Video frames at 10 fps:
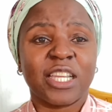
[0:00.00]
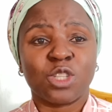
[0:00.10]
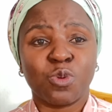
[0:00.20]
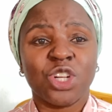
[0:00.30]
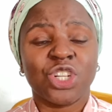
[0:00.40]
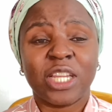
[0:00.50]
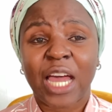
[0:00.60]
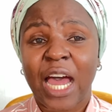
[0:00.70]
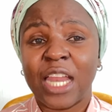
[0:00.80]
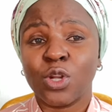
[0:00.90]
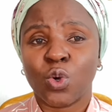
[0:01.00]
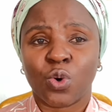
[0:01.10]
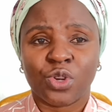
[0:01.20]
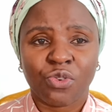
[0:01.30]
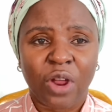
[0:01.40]
special and
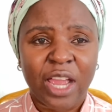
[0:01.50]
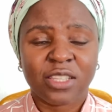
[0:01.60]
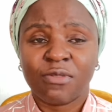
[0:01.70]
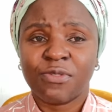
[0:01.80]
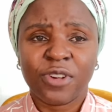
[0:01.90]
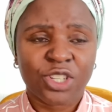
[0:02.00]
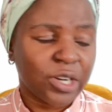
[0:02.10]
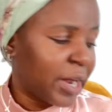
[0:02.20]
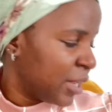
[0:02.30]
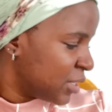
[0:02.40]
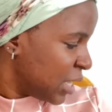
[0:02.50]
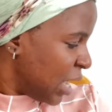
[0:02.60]
cooked rice fresh rice